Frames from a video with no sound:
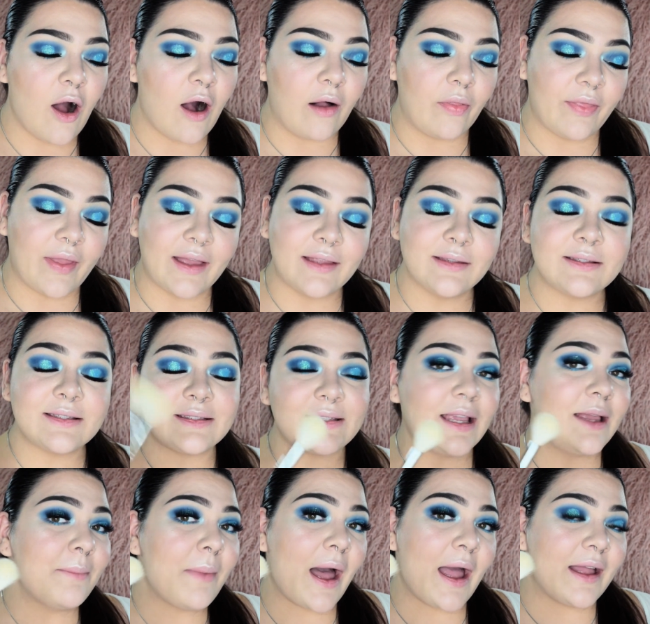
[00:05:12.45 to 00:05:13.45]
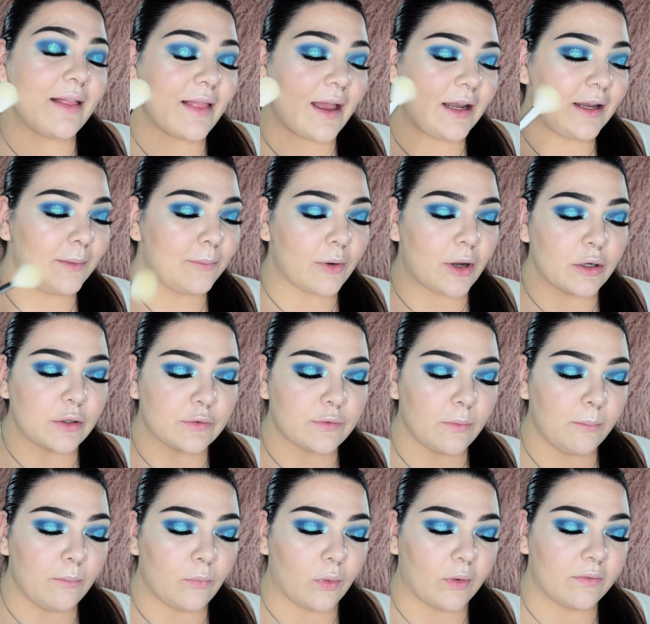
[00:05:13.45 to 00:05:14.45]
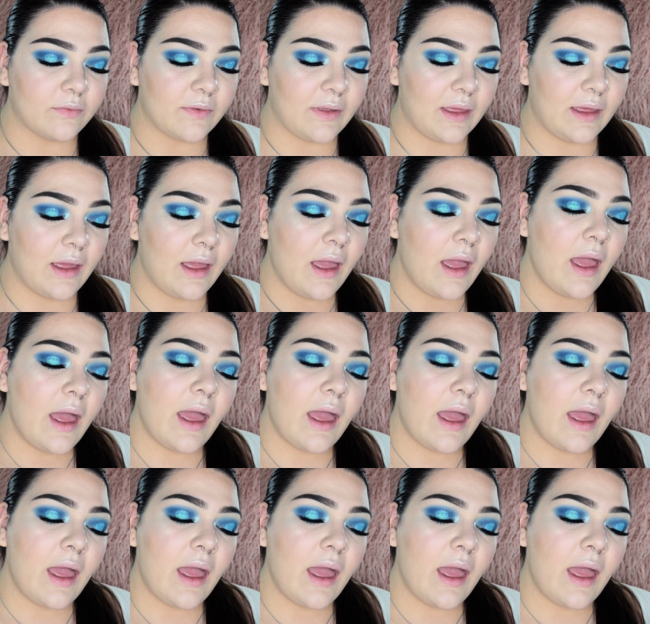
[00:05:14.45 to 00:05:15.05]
on that same highlighting brush from Morphe,